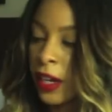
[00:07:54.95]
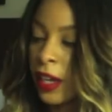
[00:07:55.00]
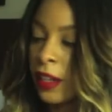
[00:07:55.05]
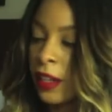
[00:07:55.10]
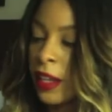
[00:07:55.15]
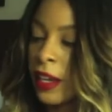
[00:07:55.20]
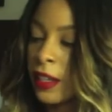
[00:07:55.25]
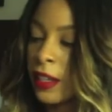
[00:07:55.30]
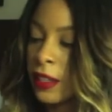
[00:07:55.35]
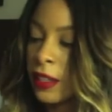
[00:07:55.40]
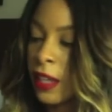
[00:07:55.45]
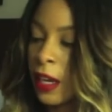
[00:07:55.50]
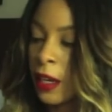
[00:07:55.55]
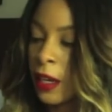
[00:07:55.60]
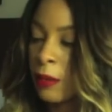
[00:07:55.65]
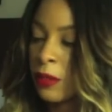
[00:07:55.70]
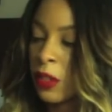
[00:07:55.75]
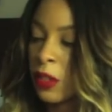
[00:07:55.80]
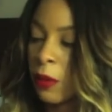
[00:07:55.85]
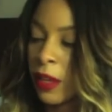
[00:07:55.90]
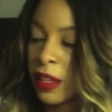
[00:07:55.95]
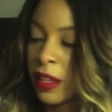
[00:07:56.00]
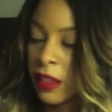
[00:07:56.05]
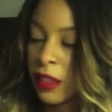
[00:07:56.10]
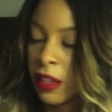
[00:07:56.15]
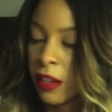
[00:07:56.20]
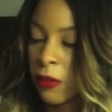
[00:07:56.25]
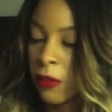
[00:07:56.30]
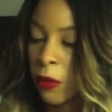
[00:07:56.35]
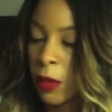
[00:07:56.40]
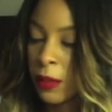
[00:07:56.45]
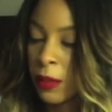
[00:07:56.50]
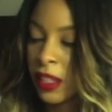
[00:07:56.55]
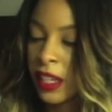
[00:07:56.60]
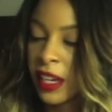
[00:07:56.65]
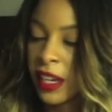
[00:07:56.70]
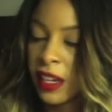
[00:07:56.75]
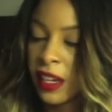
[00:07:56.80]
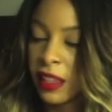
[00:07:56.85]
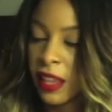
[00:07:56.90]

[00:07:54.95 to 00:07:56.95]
A lot of times the way that they're formulated,